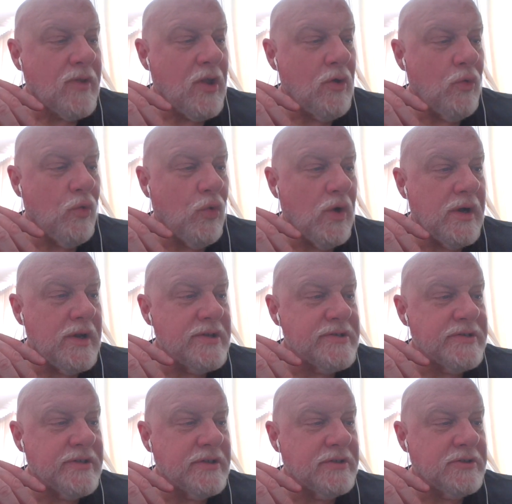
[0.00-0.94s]

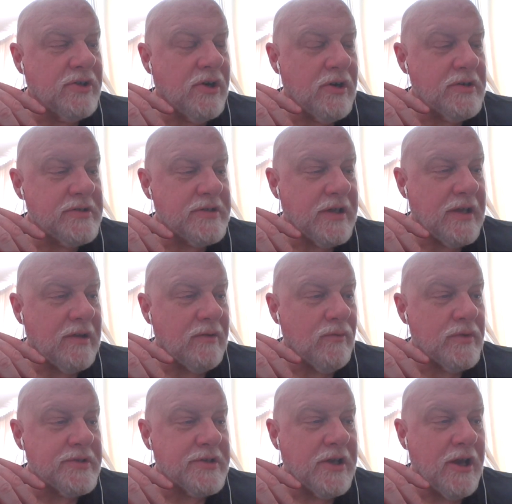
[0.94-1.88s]
was Tarzan,
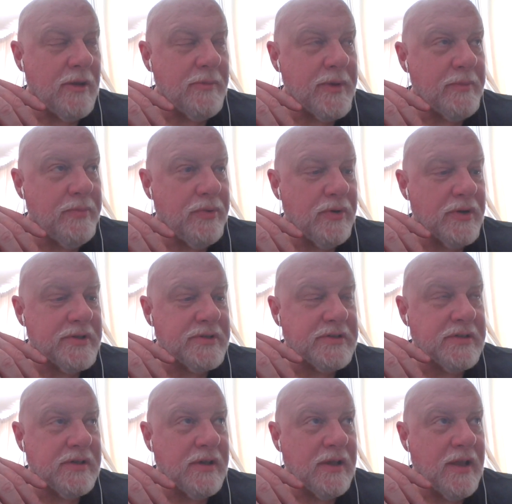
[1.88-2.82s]
was comic
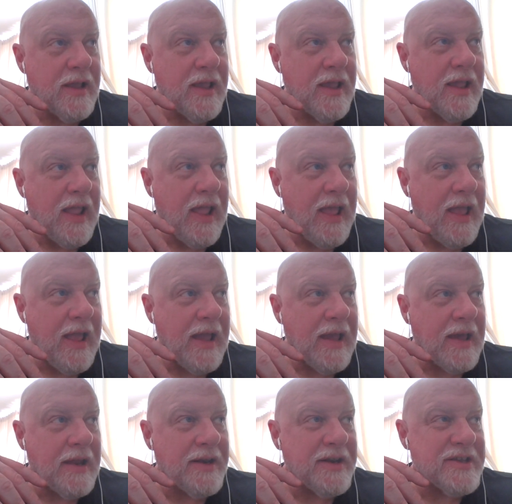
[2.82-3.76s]
books
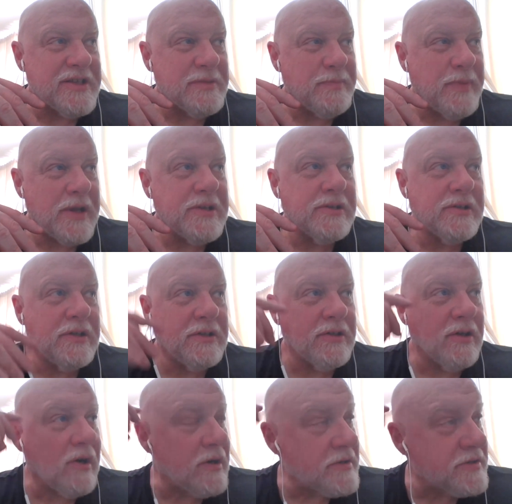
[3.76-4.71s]
and especially
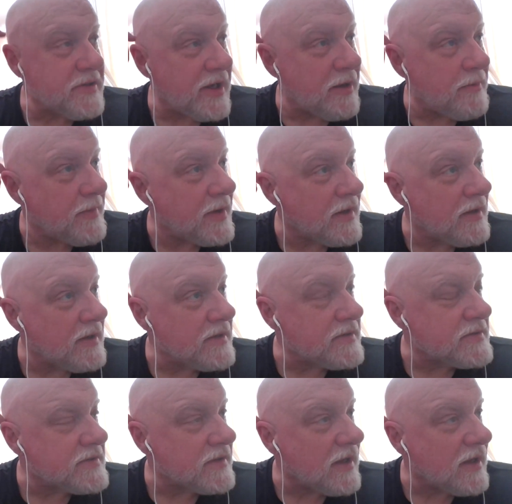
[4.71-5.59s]
Tarzan because